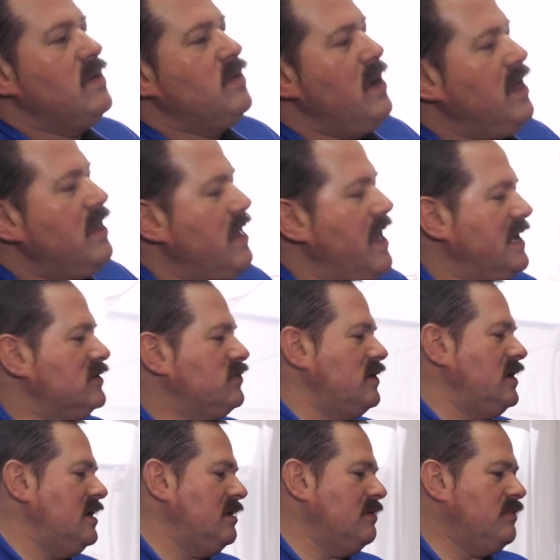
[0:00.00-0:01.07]
Well, as
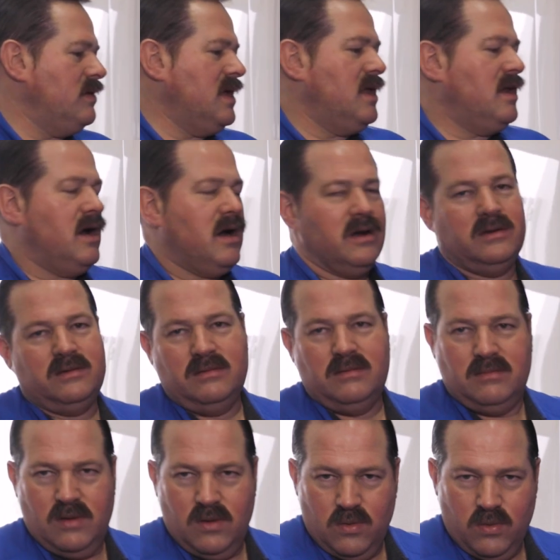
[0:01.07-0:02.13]
we begin our
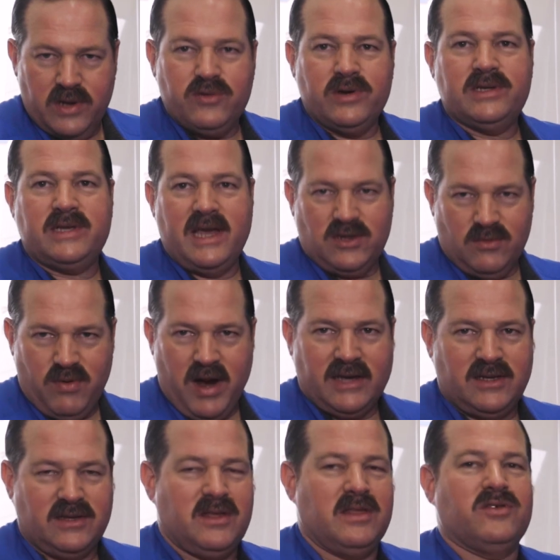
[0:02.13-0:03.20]
winterization
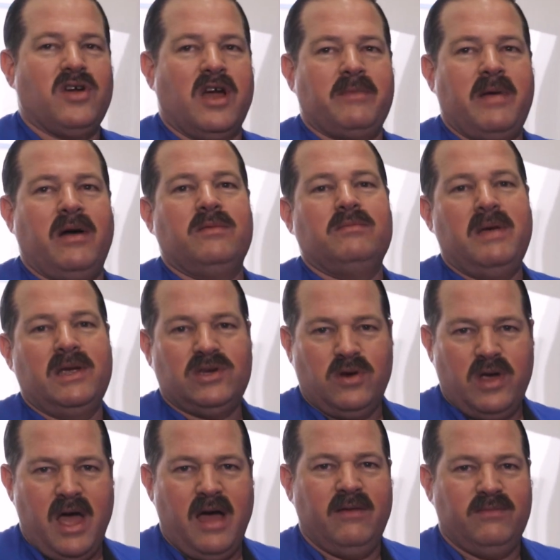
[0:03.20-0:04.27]
process of the truck mount, make sure
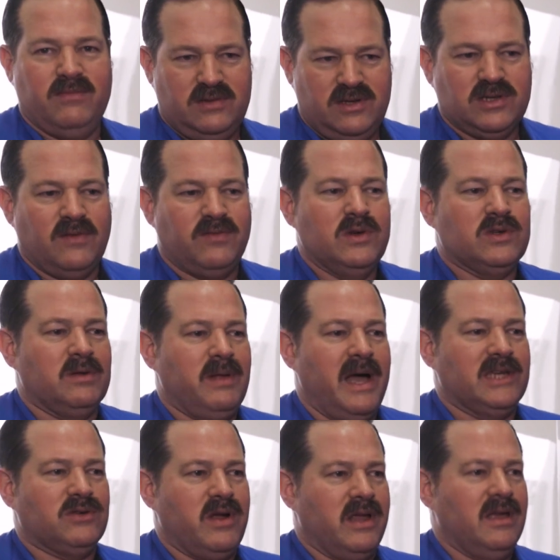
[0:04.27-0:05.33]
you have just a few
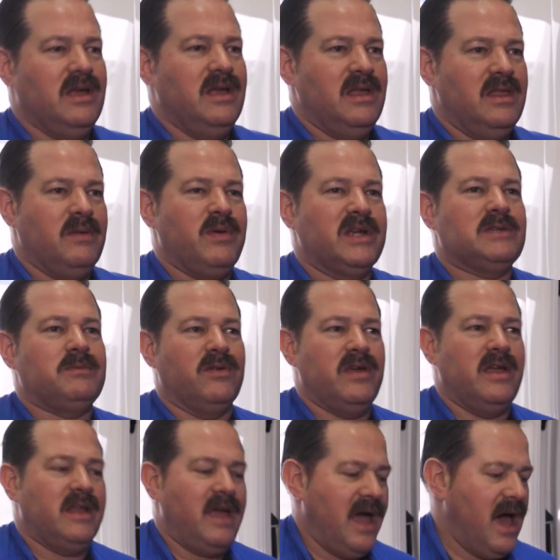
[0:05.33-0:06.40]
supplies ready. The principal
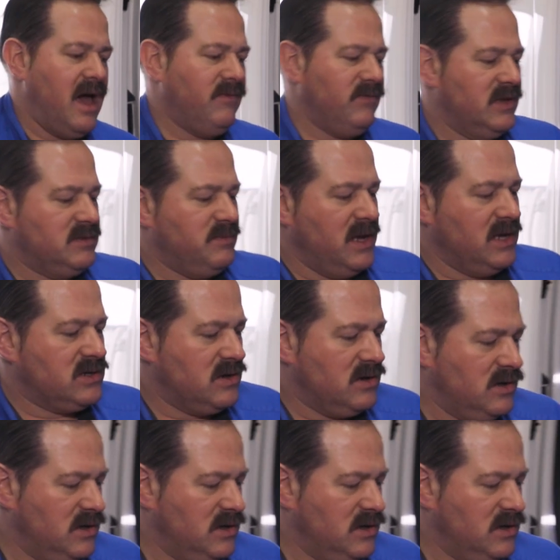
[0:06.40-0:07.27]
thing to have is make sure